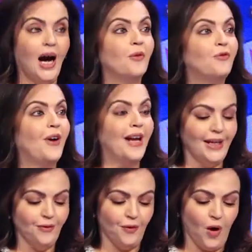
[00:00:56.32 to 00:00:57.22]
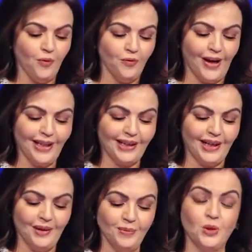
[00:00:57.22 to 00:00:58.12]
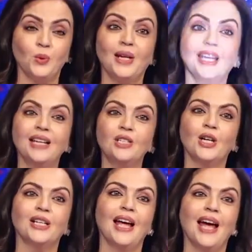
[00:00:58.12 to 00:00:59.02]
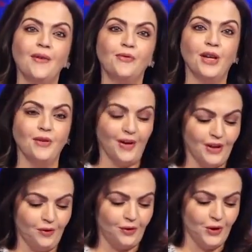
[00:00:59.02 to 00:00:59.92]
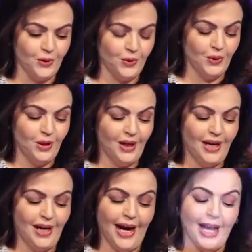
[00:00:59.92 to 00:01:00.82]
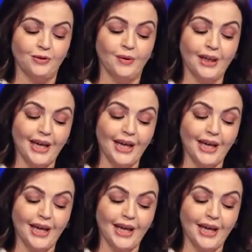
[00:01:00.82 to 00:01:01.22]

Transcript: A very warm welcome to each and every one of you as we